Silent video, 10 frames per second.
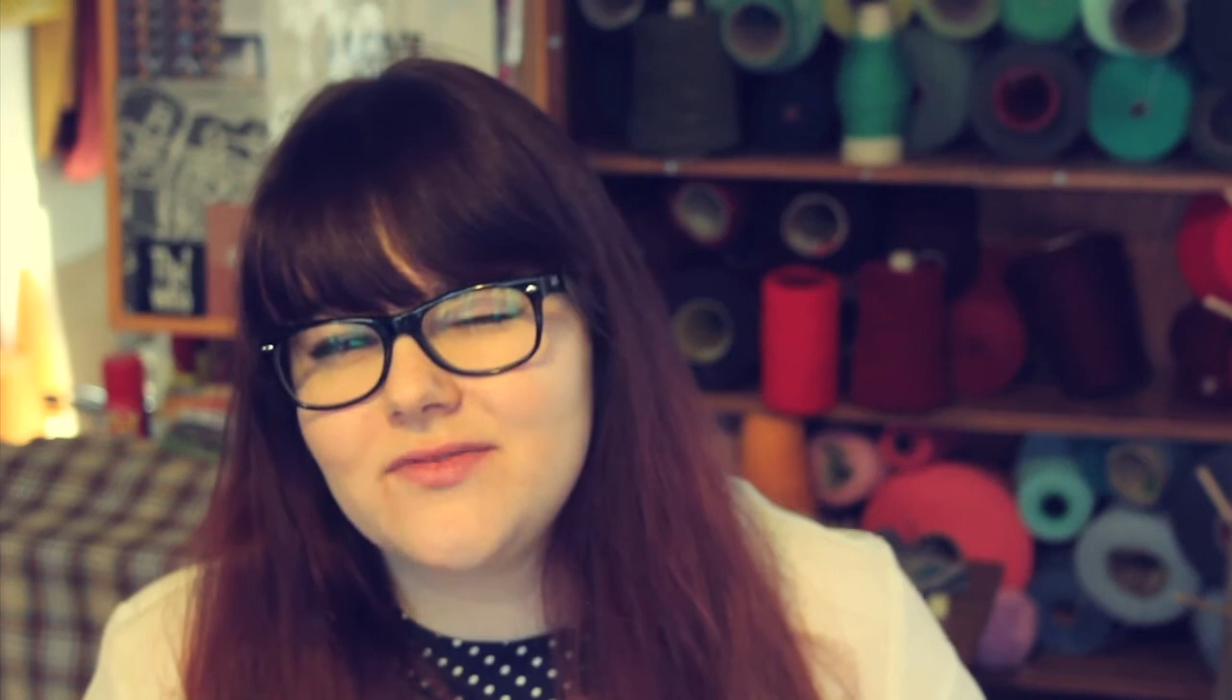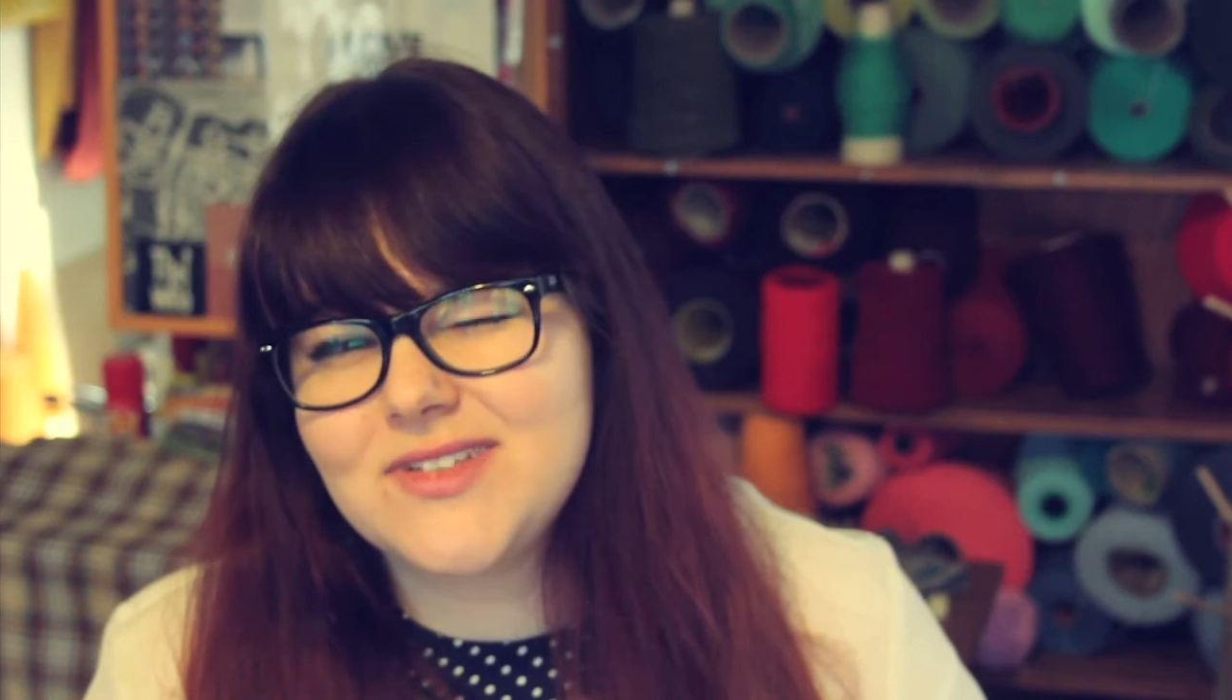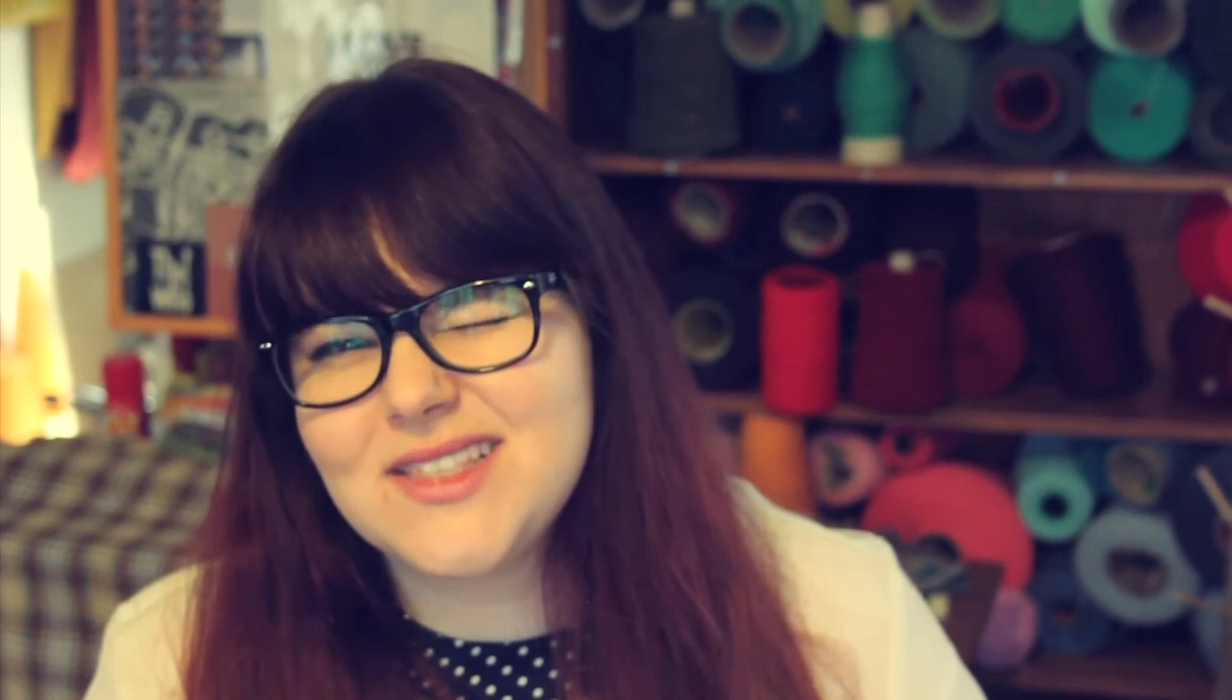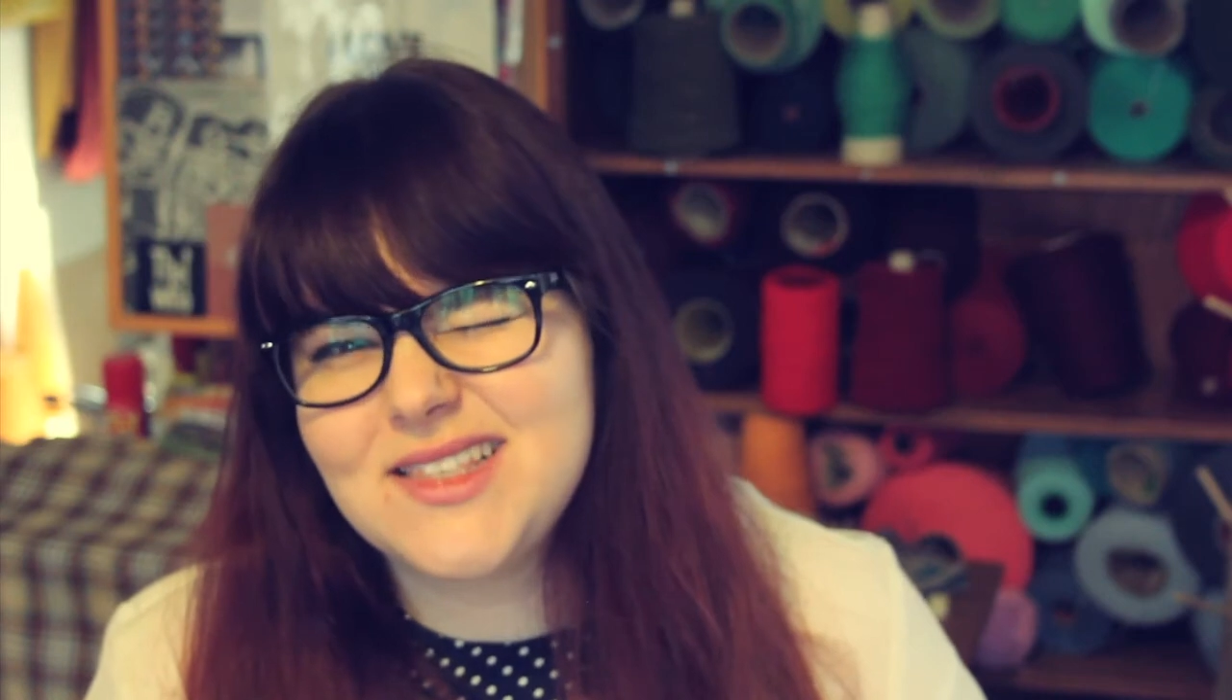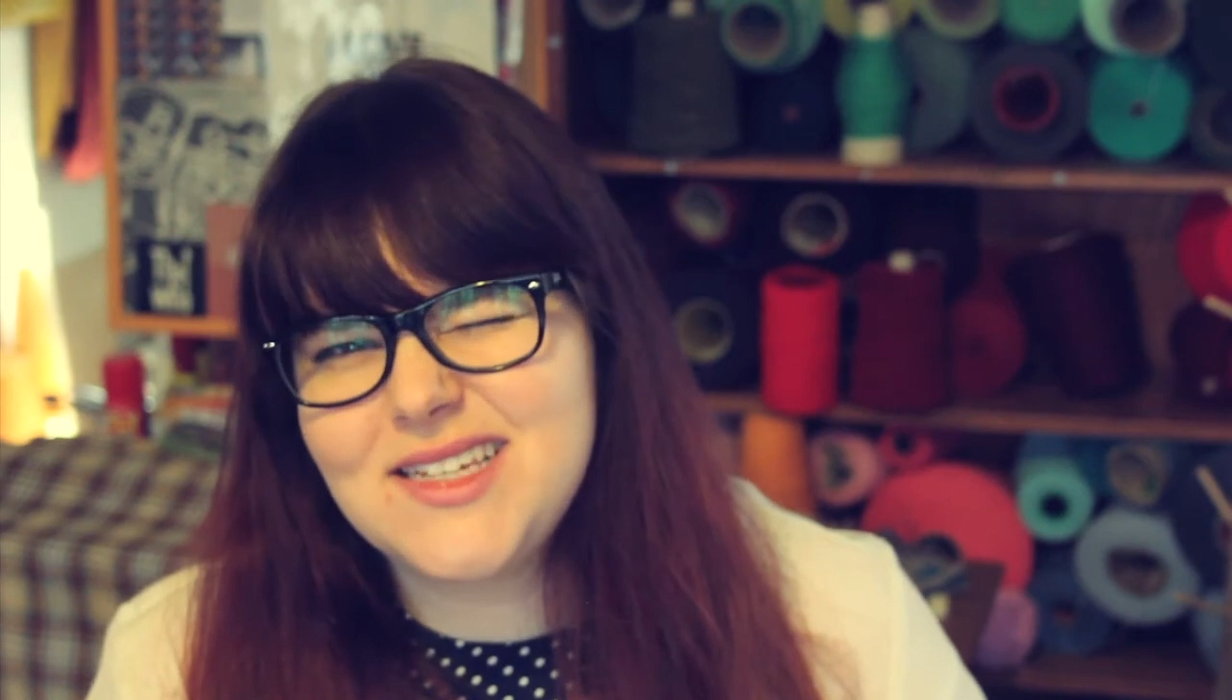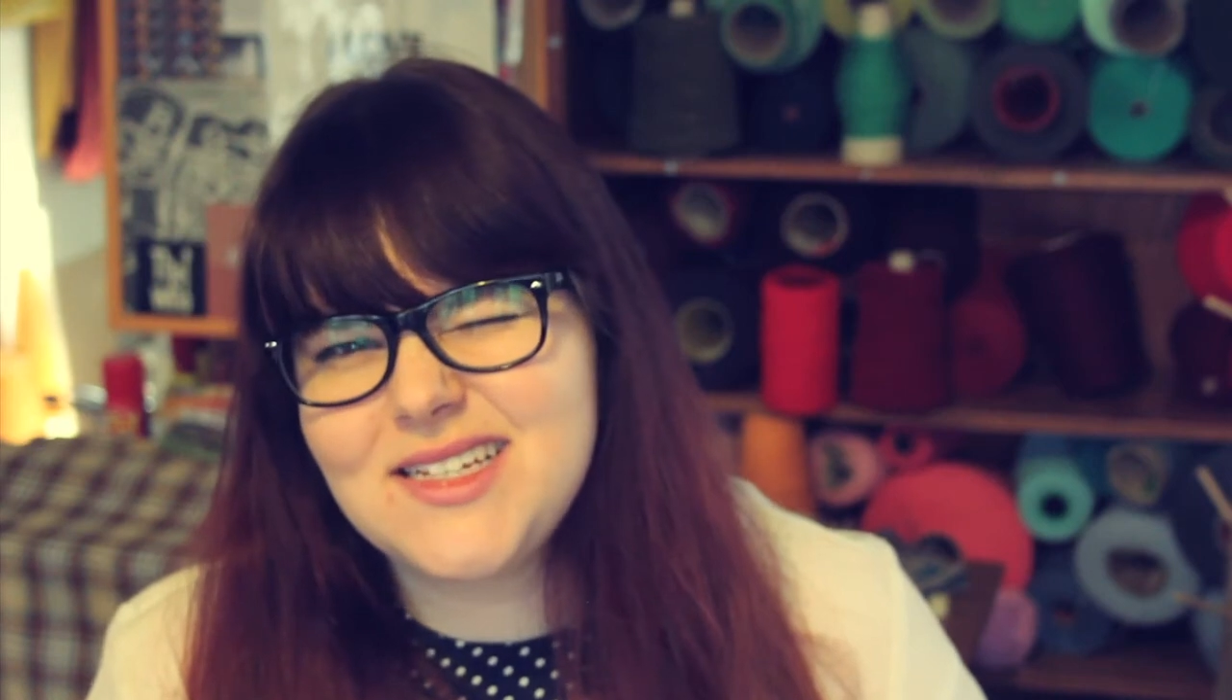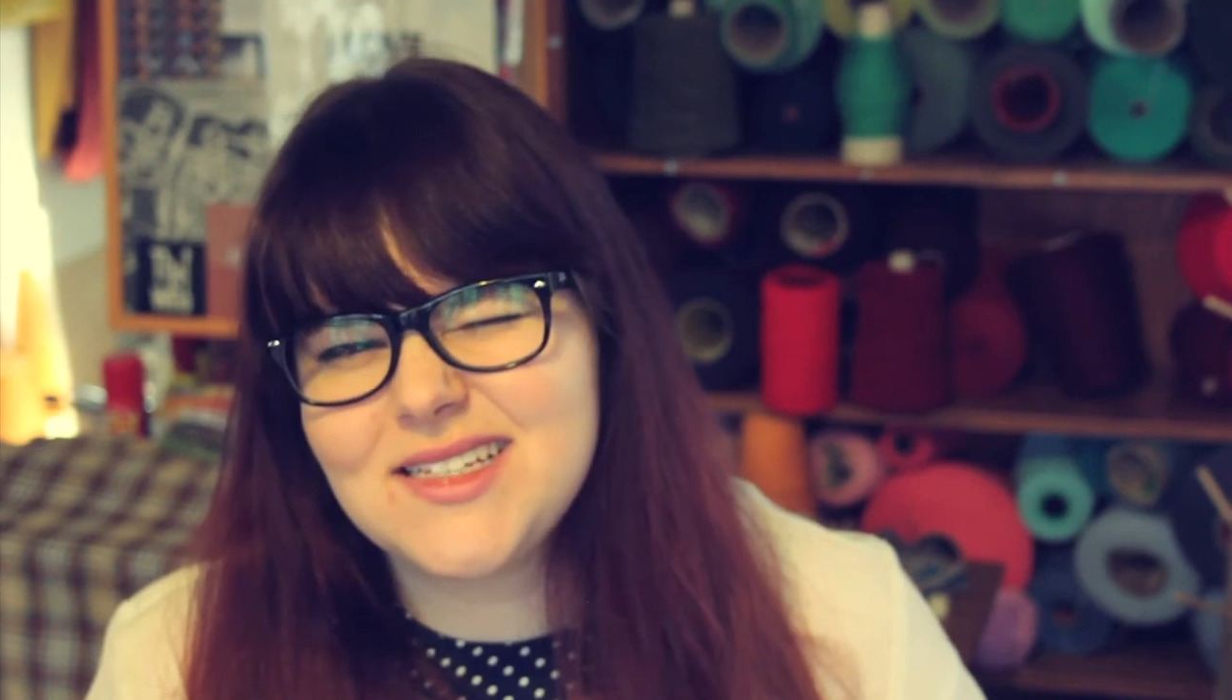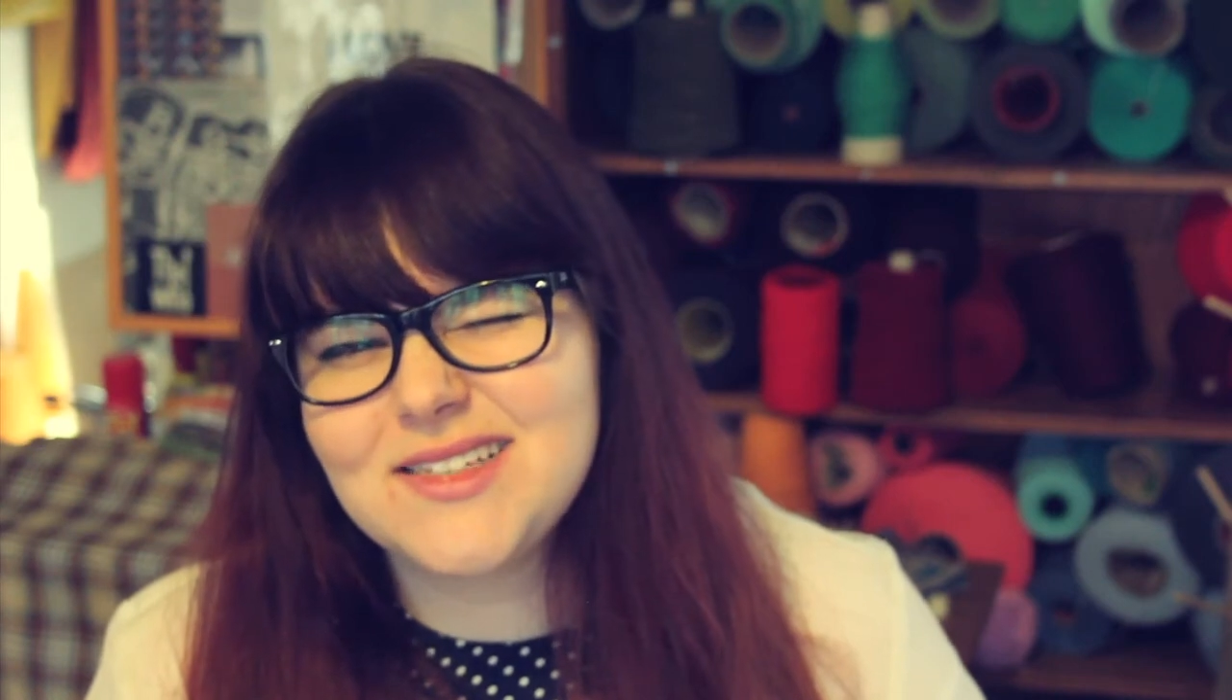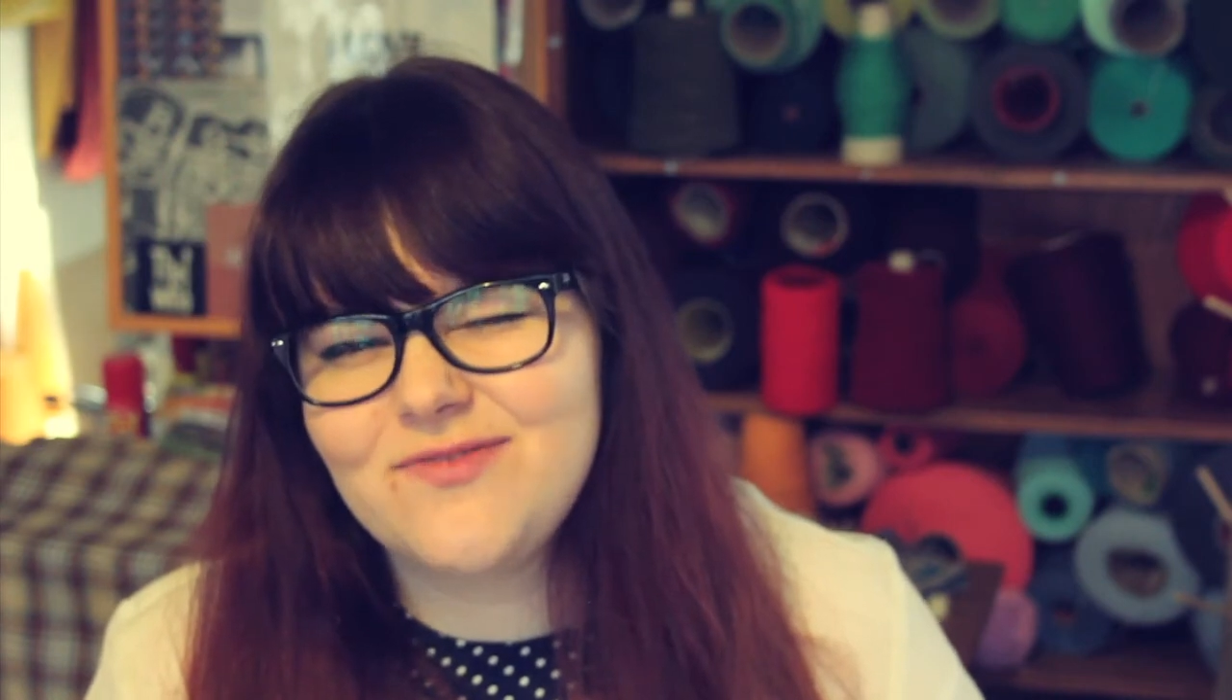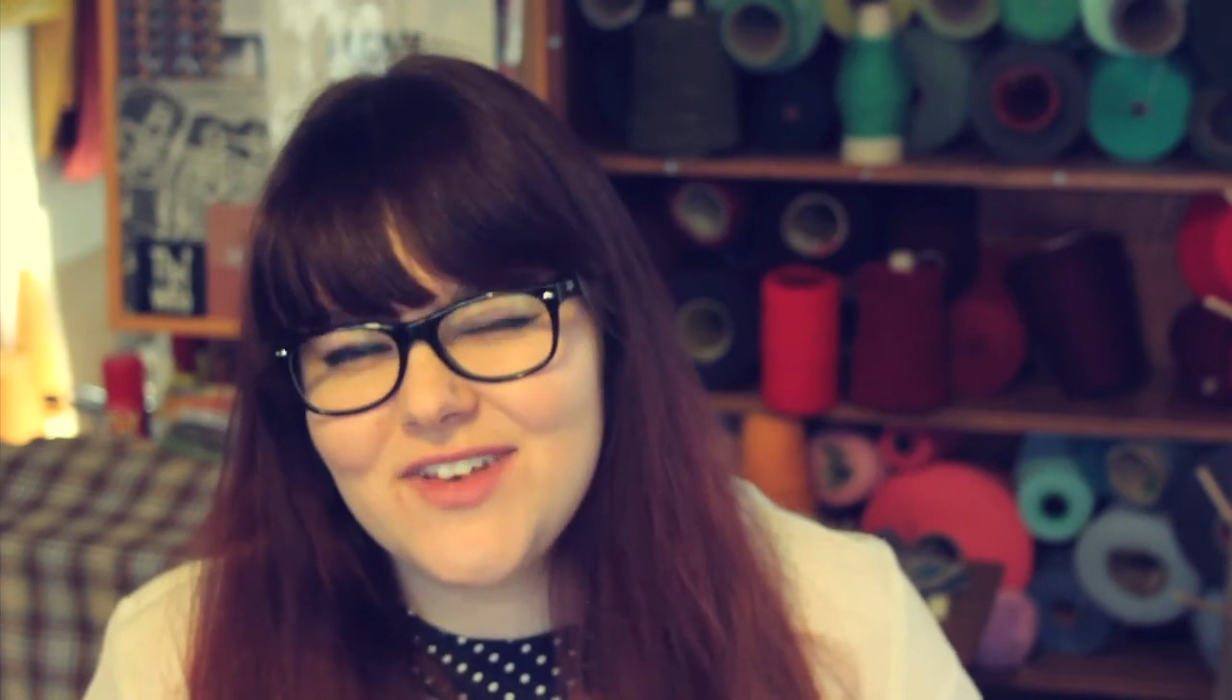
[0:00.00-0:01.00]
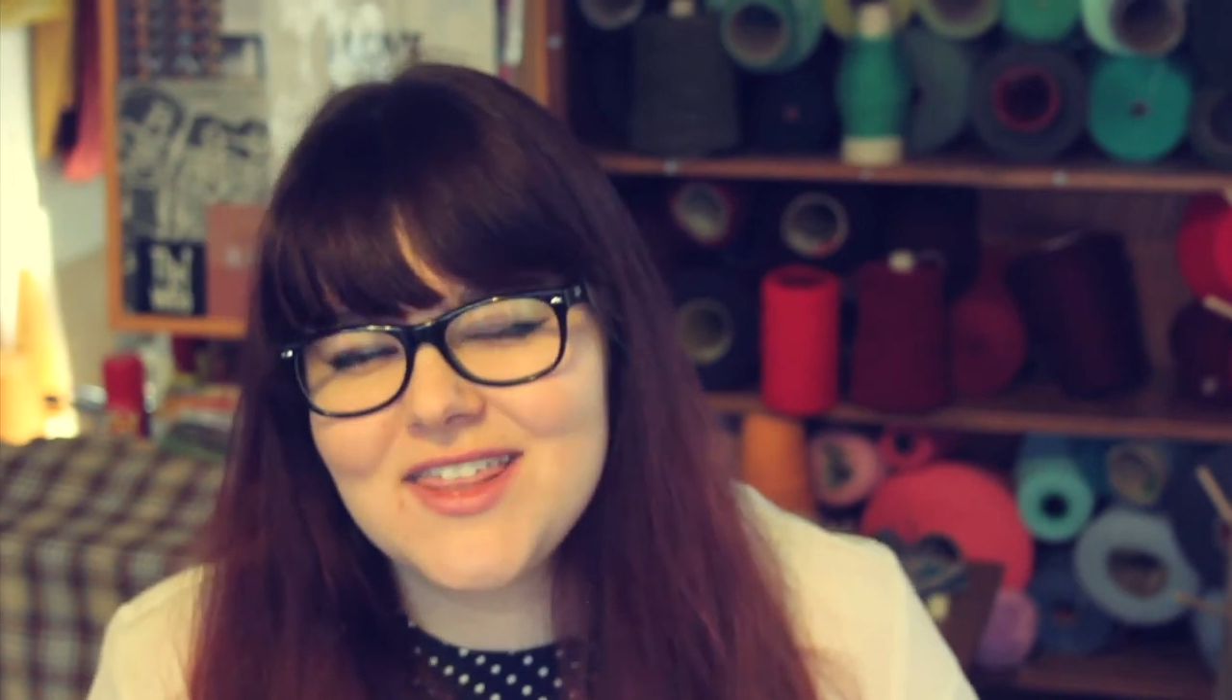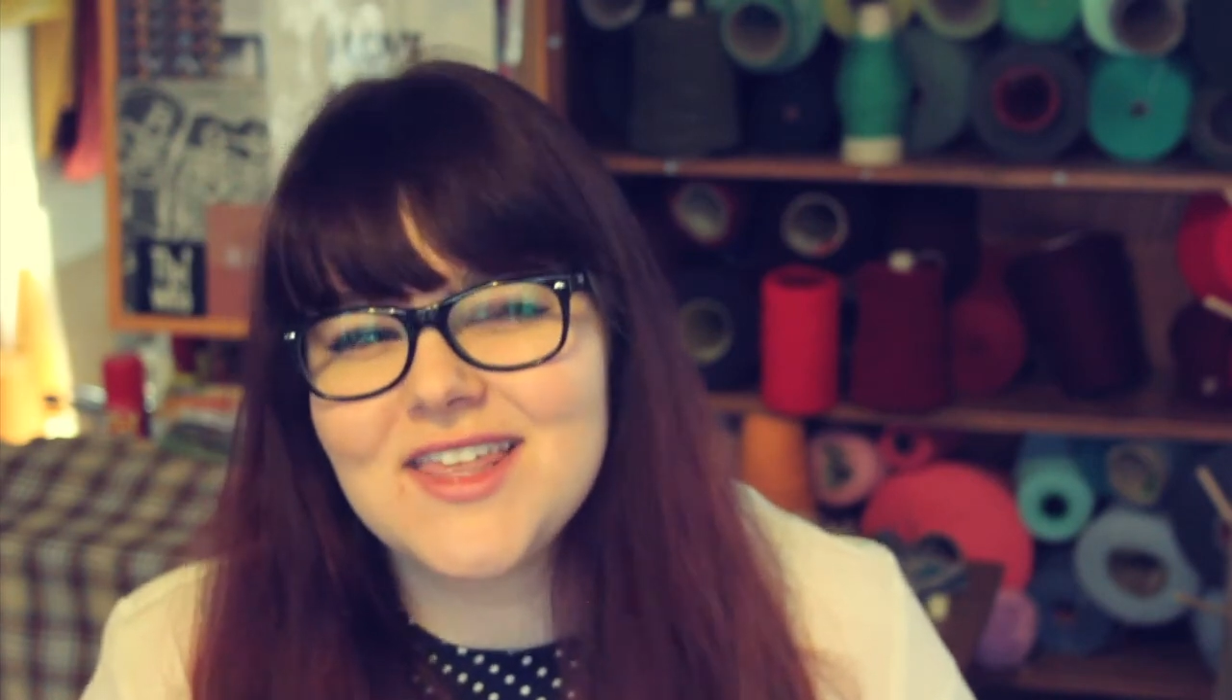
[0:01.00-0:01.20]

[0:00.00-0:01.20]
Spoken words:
5th